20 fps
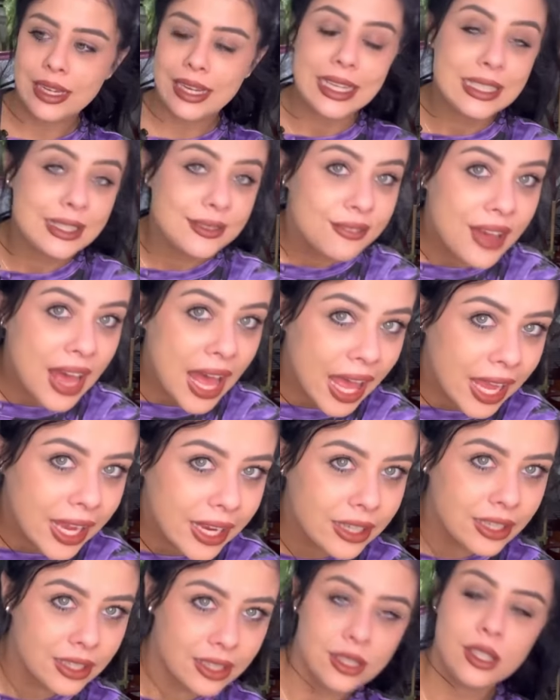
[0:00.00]
It's fine.
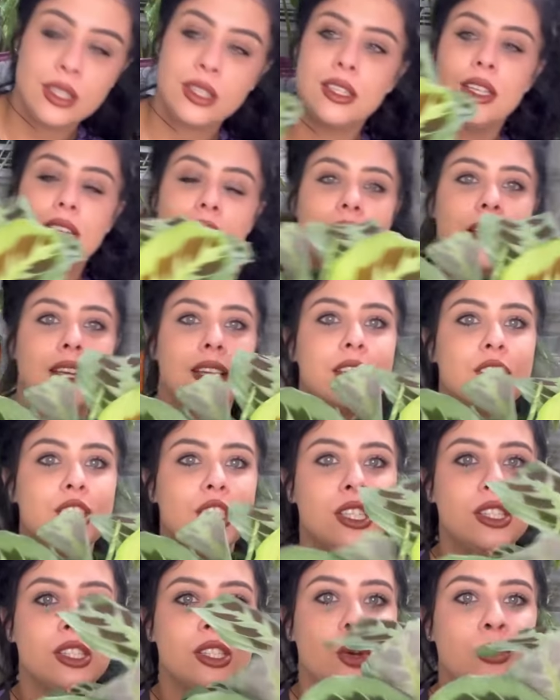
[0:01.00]
Because
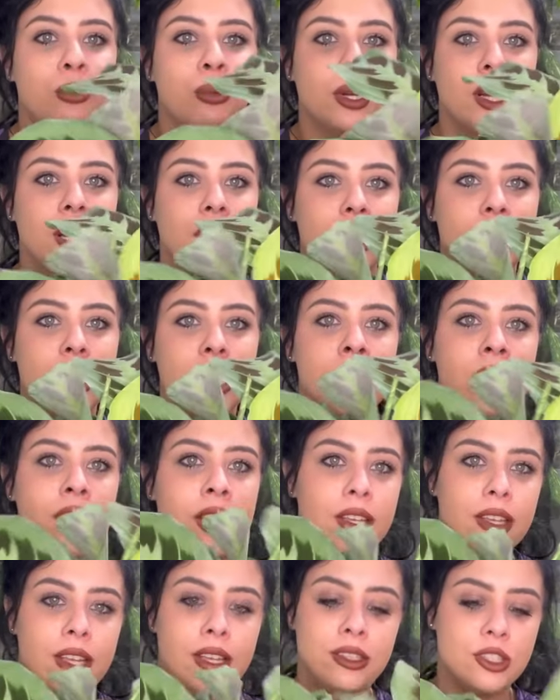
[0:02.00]
she's so pretty.
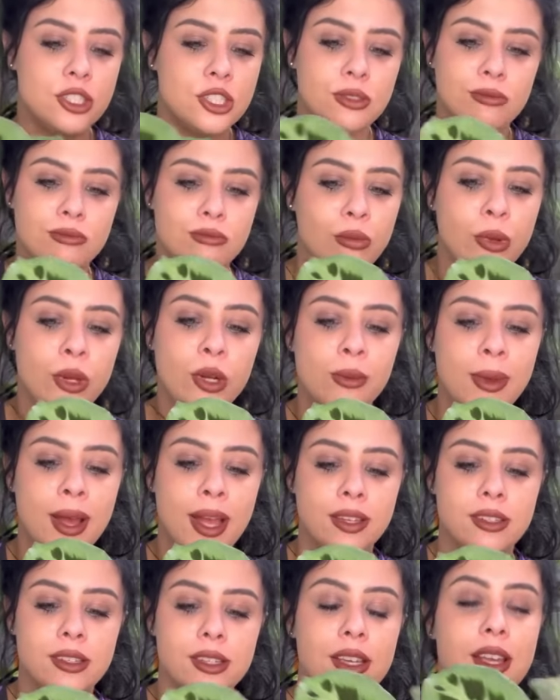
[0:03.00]
We don't
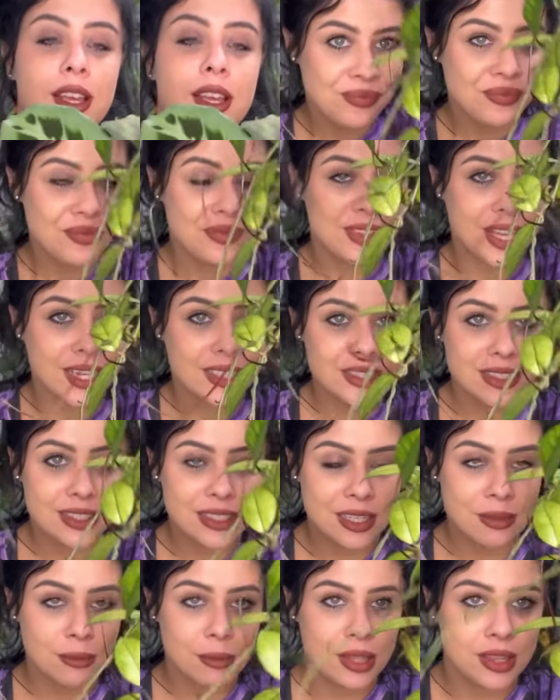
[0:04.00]
mind. Next is
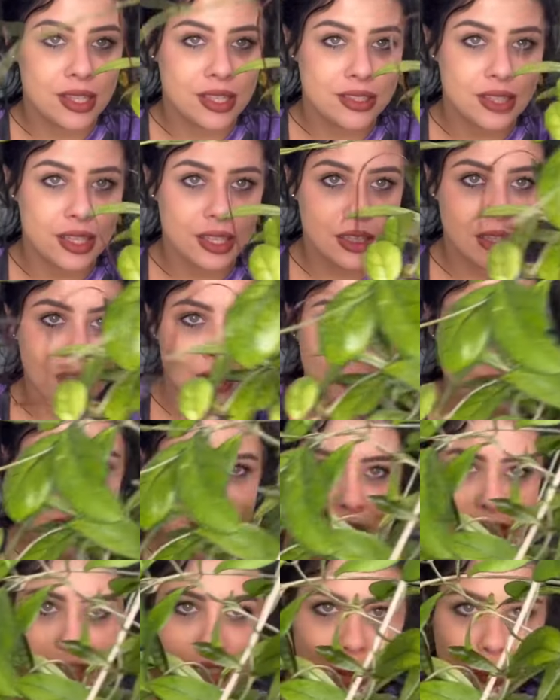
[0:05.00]
going to be this
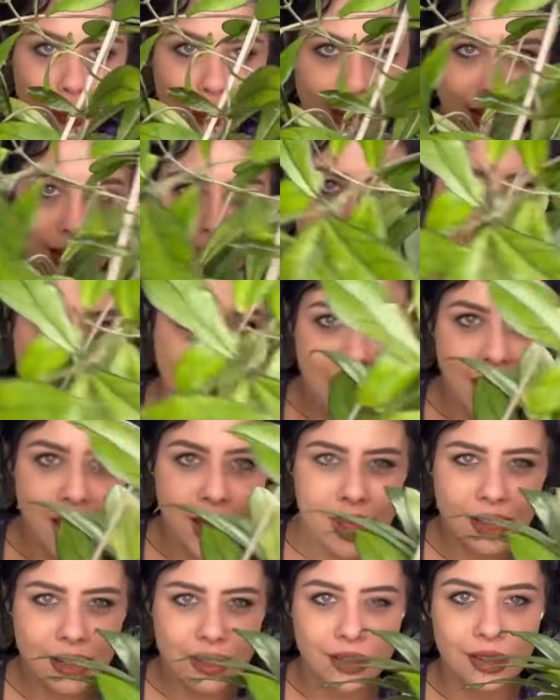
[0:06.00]
gorgeous Hoya.
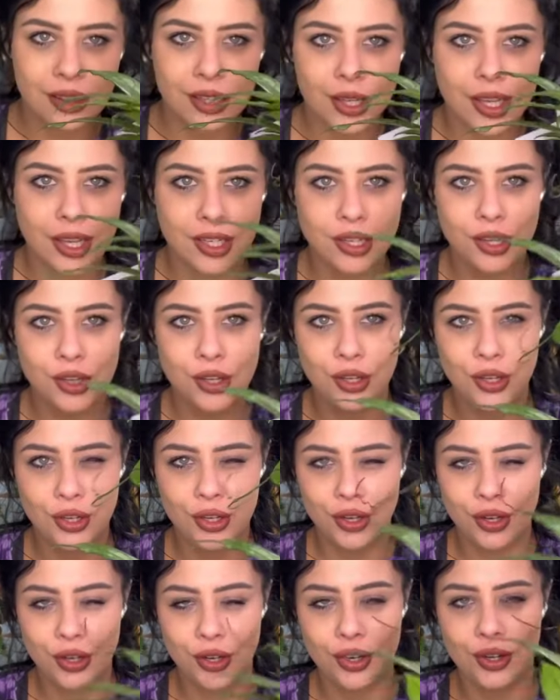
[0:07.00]
Look at
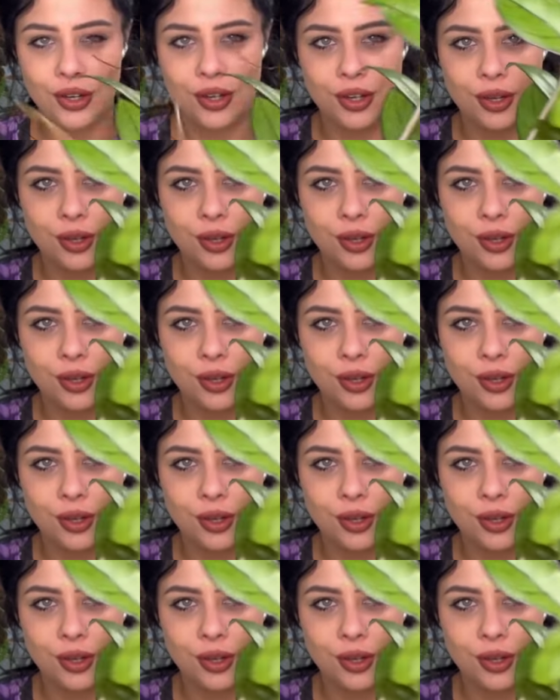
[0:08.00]
her.